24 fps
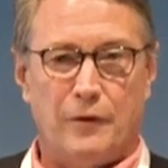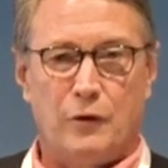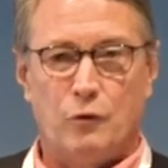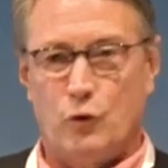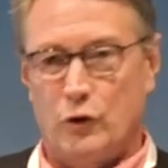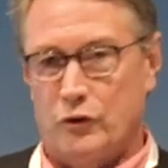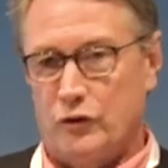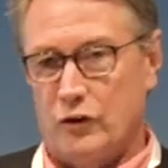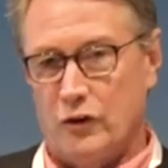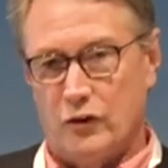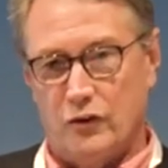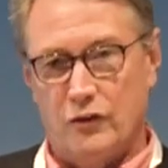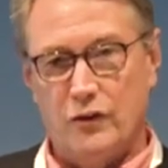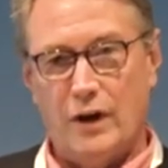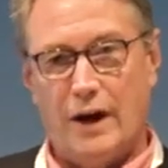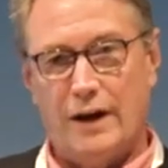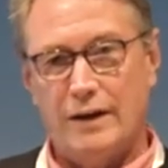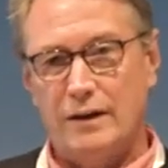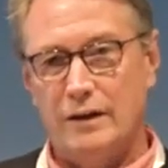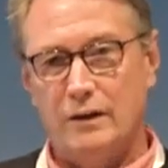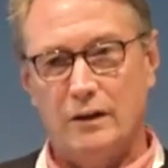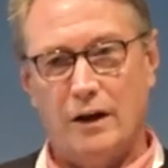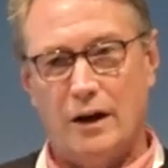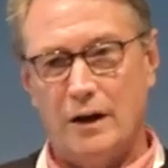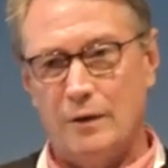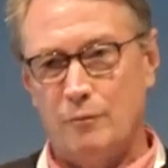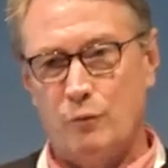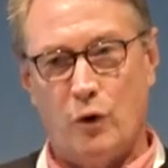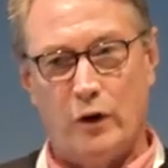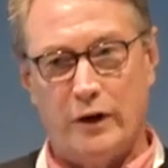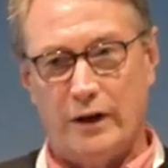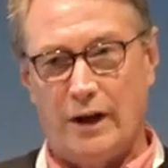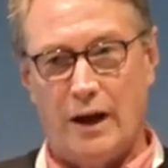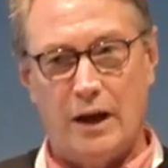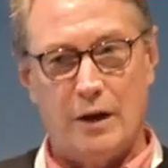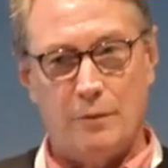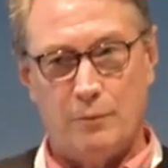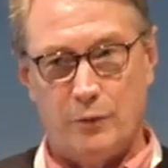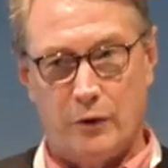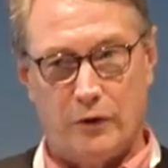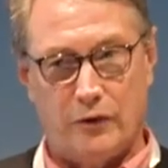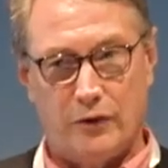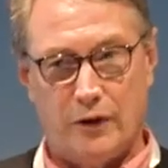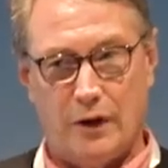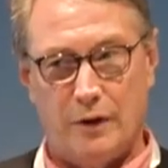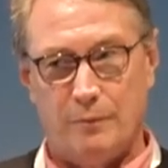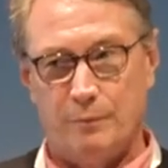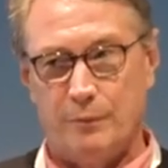which is
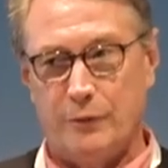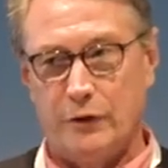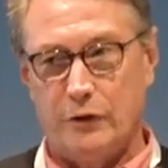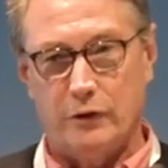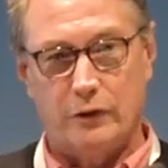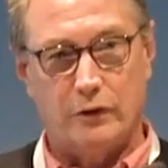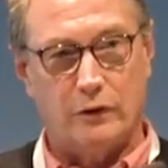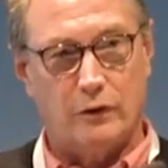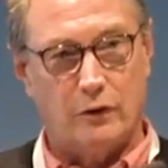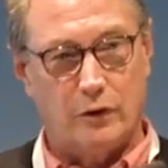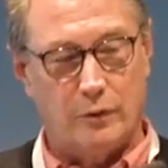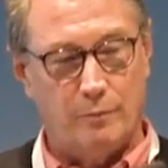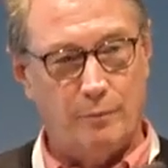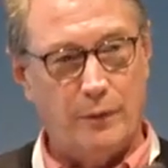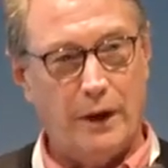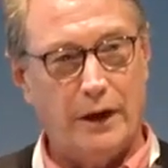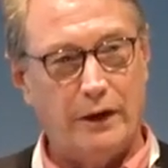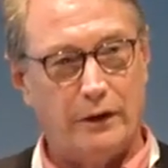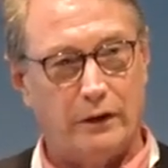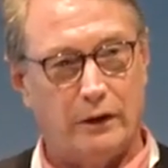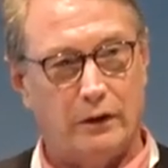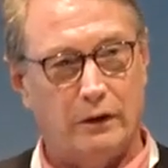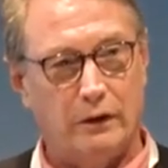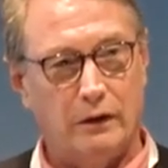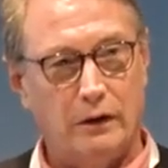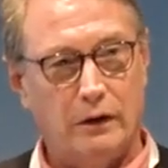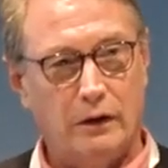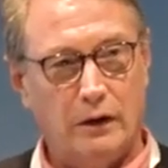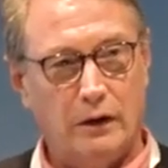99.8% pure or better,